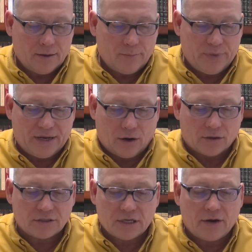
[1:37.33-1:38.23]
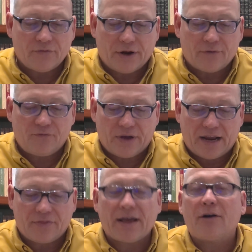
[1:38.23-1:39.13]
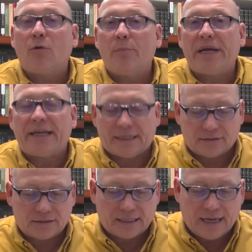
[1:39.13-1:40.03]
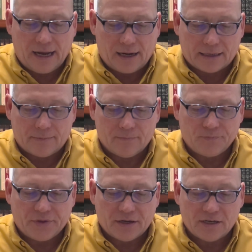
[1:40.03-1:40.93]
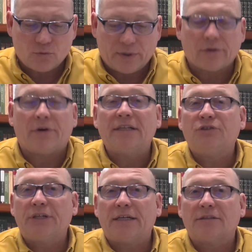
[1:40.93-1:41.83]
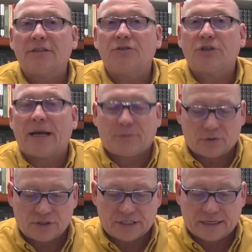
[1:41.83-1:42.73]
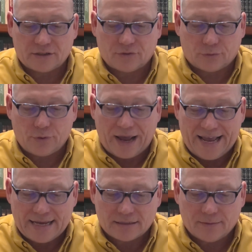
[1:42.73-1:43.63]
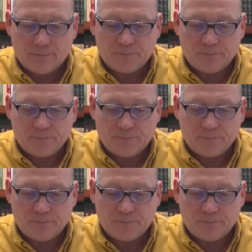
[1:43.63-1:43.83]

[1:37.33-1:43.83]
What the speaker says: because of their faith and obedience to God, as we learn in Genesis chapter 6 through 8.